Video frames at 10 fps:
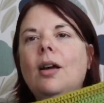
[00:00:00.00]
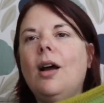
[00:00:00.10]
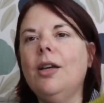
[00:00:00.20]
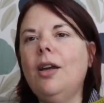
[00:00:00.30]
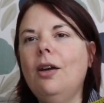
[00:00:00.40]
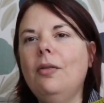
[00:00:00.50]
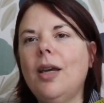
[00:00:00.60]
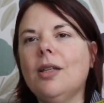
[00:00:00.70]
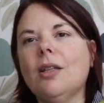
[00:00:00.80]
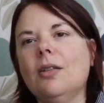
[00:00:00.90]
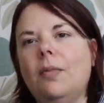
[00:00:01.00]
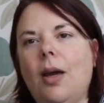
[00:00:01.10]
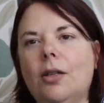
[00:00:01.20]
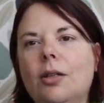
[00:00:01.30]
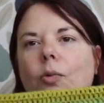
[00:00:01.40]
I know it doesn't
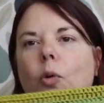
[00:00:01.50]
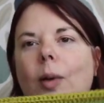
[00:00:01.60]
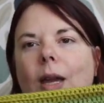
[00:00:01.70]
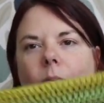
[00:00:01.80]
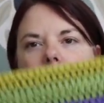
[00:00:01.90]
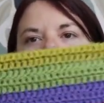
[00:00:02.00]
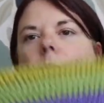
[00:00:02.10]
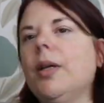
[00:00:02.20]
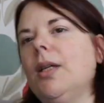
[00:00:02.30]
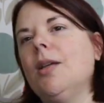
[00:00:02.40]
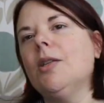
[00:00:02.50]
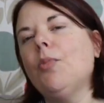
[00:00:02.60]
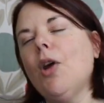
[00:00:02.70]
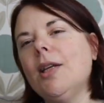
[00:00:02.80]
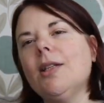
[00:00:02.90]
match the wallpaper, but it's
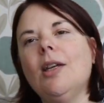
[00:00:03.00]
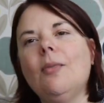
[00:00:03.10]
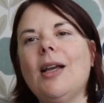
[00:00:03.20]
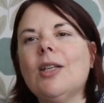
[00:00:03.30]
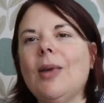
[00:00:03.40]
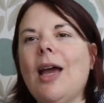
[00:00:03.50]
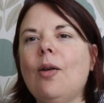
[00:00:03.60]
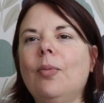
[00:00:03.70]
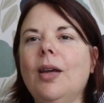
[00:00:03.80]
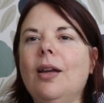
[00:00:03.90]
bright and it makes me happy.